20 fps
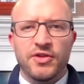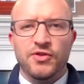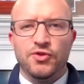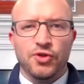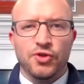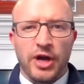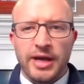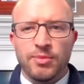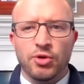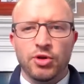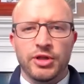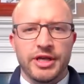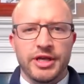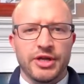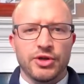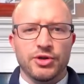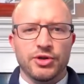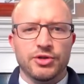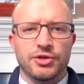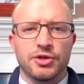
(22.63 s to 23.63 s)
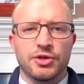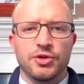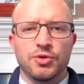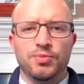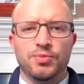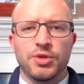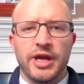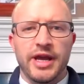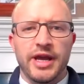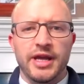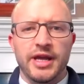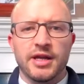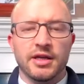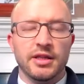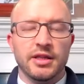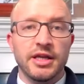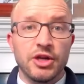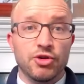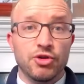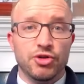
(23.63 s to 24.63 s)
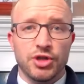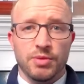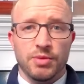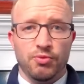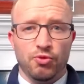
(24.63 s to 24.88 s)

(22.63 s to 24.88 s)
tribal leaders who played a leadership